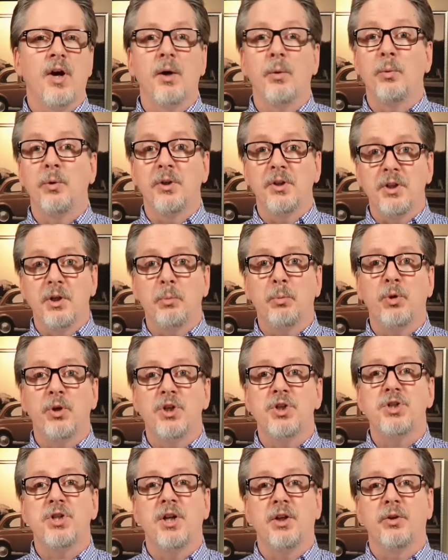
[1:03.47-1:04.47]
I really
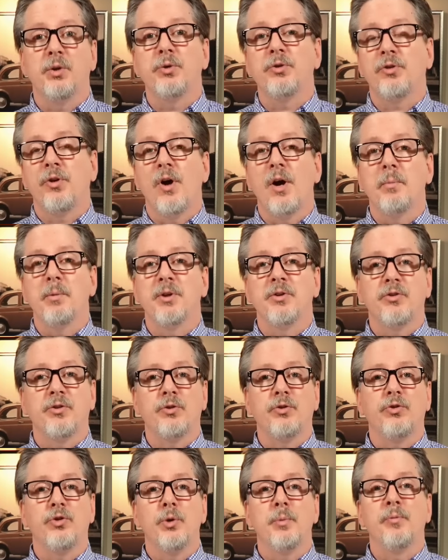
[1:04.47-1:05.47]
appreciate those comments.
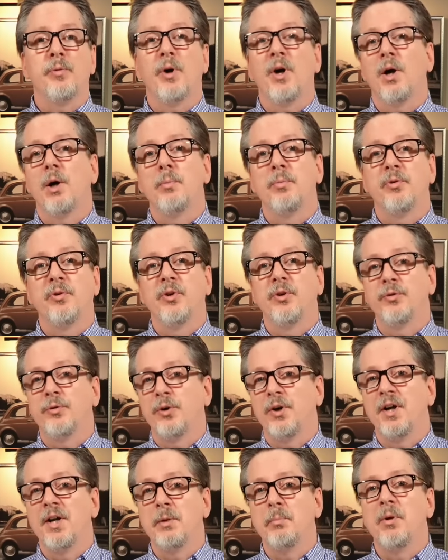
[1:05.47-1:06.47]
They're super helpful
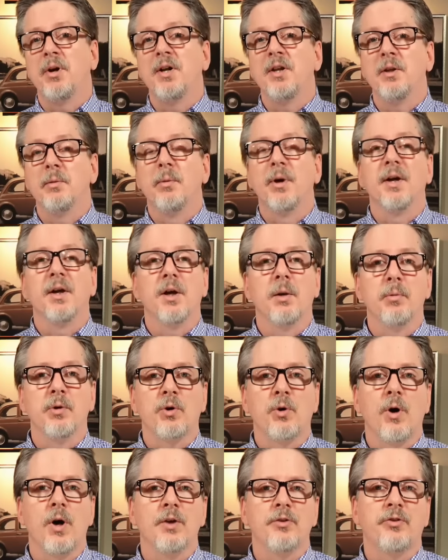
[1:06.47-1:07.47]
for anybody that might come
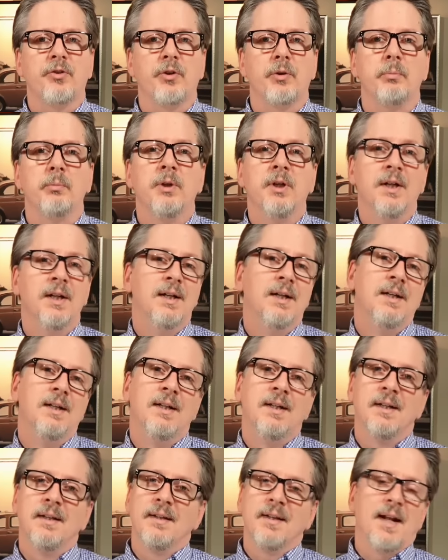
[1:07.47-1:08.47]
across them
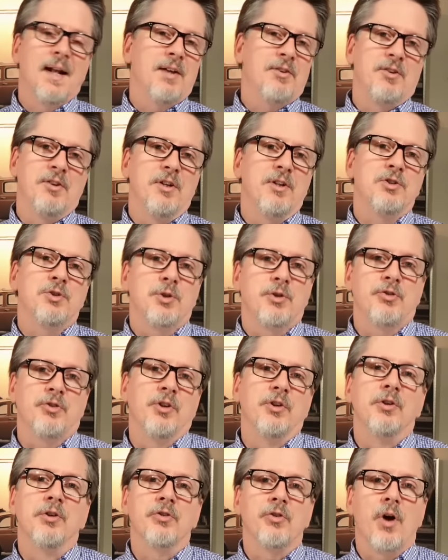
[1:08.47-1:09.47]
that has an interest
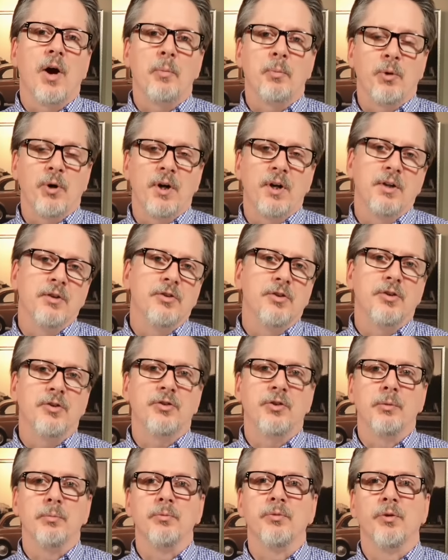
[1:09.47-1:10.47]
in this operating
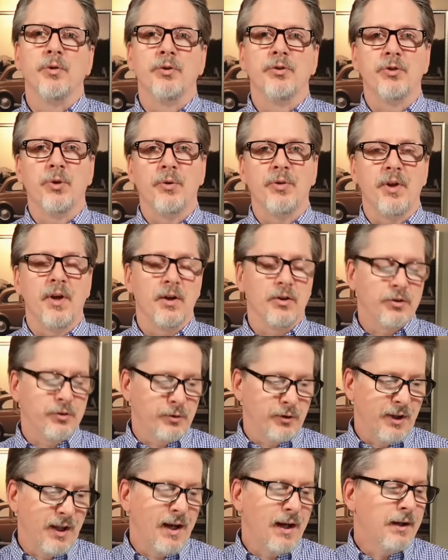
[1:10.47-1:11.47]
system, so thanks
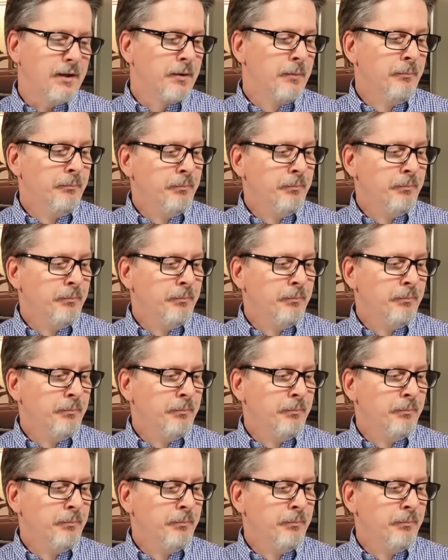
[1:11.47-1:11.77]
for that.